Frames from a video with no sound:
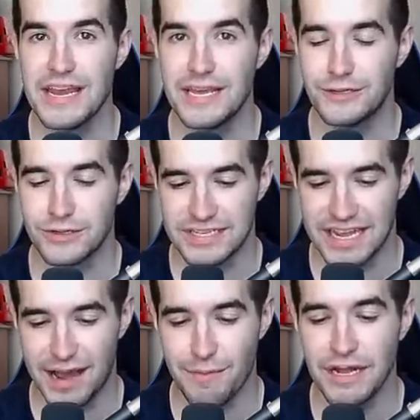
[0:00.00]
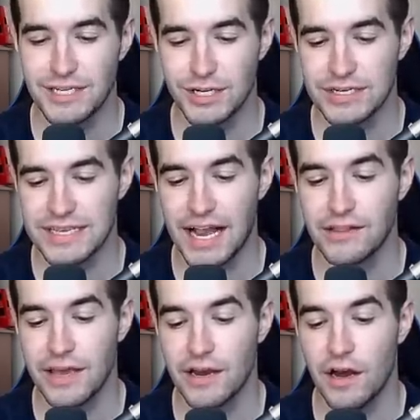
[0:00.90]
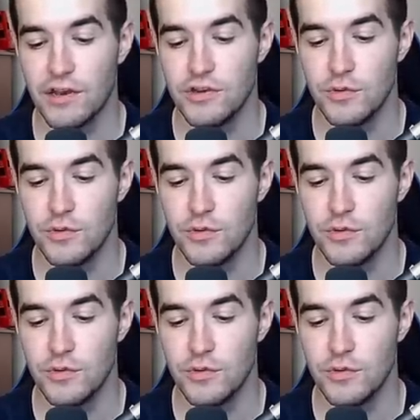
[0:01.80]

interesting. I'm not sure exactly how to undo